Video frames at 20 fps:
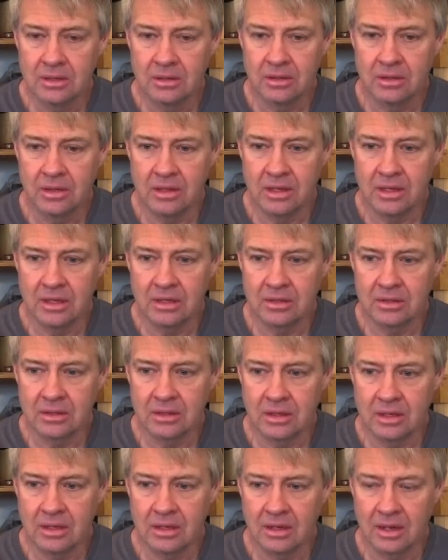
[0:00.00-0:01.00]
that
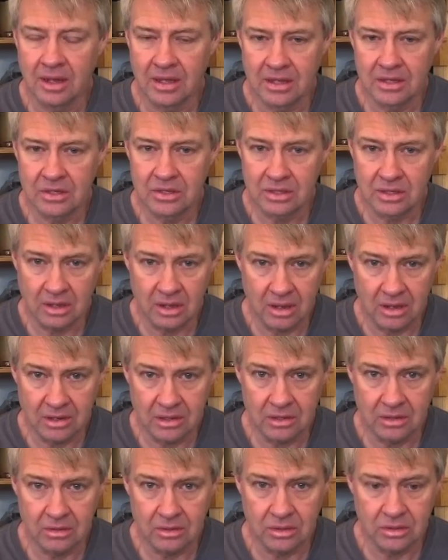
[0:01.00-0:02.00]
uh, Legacy
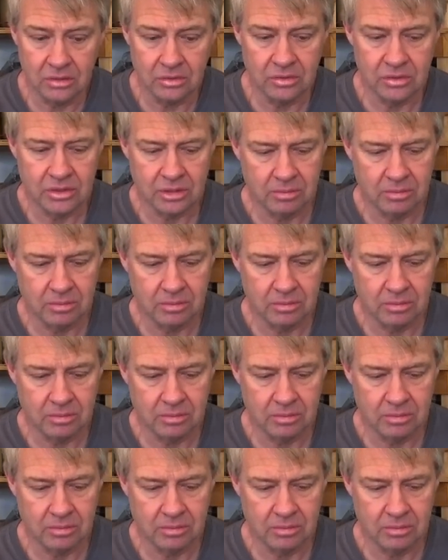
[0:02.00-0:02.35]
Audio used